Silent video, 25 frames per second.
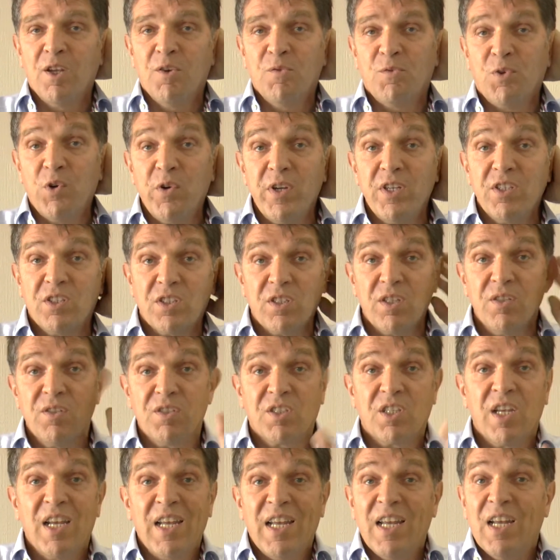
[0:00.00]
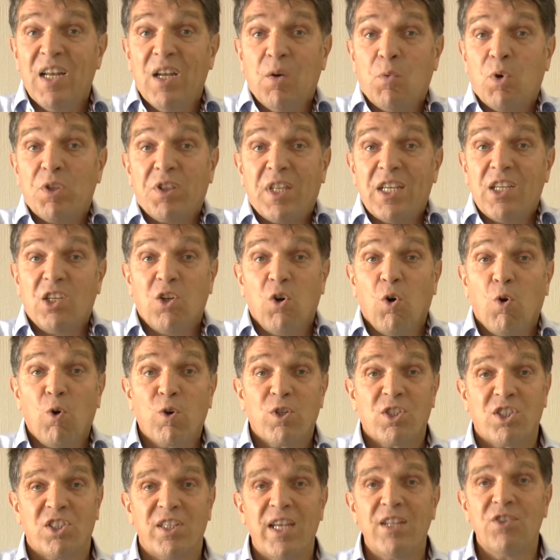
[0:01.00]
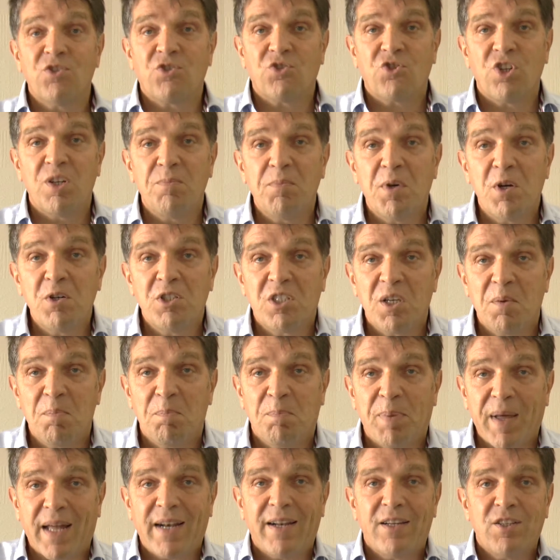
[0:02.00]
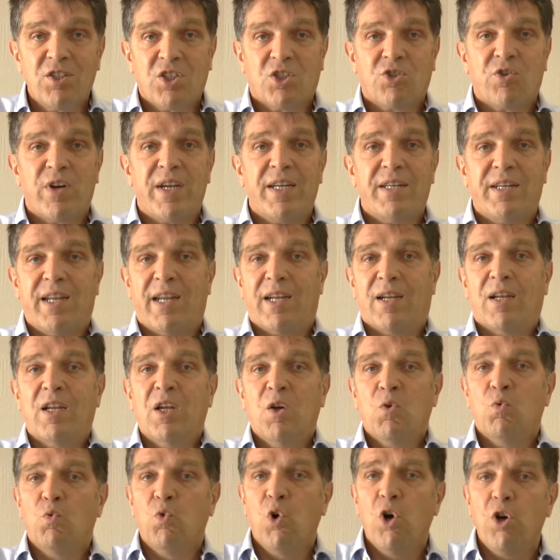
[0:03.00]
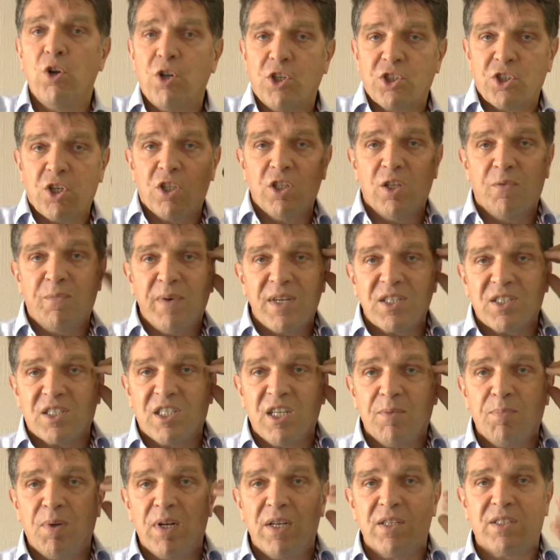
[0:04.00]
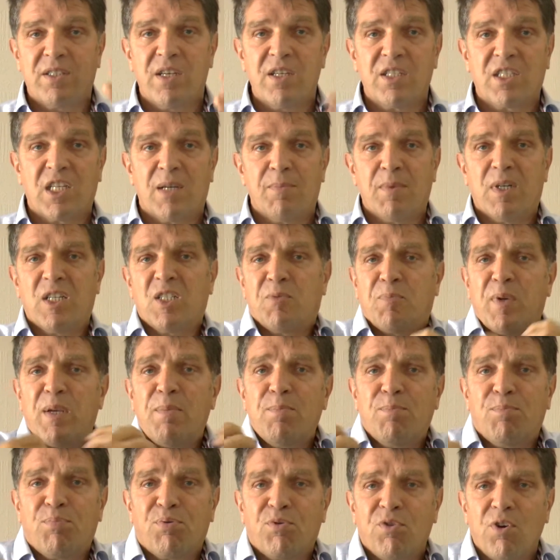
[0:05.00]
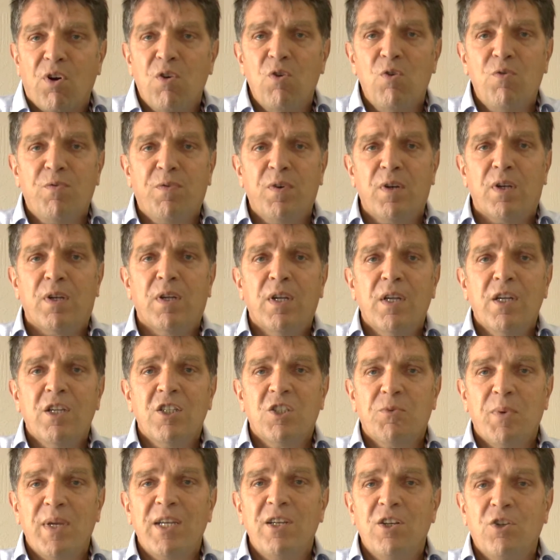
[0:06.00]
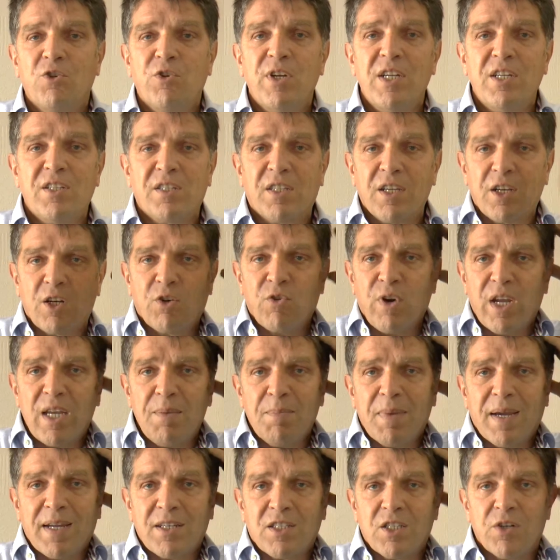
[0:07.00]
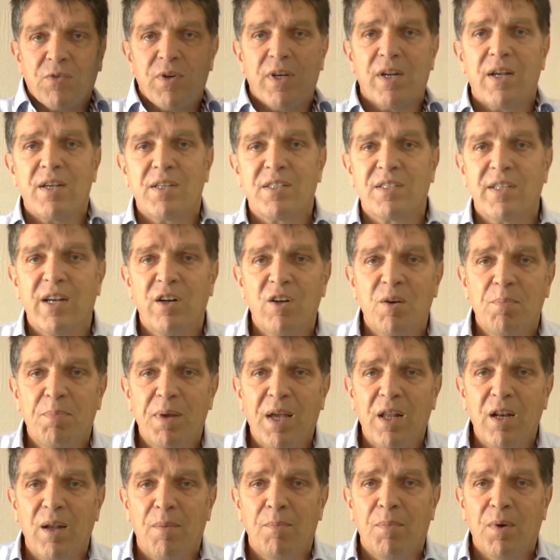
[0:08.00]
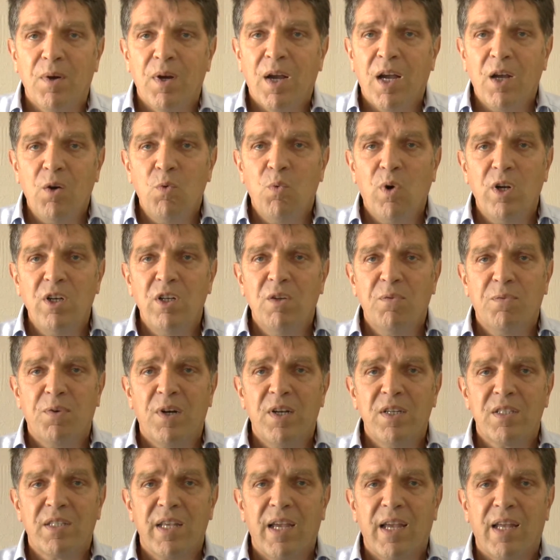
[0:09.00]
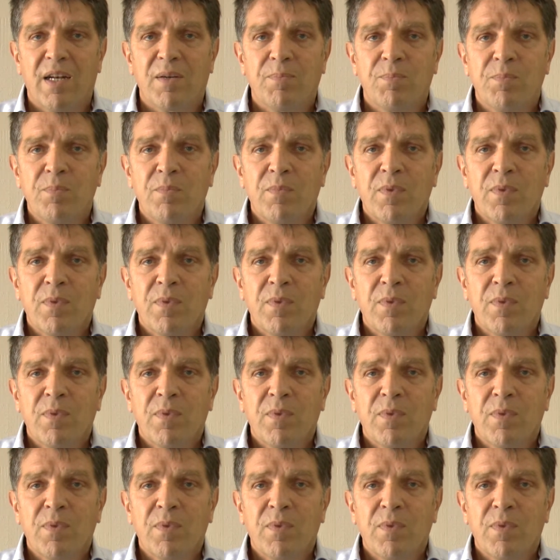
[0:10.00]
For instance, what they call sensory motor balance training works on the vestibular system and has been proven to increase the grey matter in our cerebellum. How wonderful is that?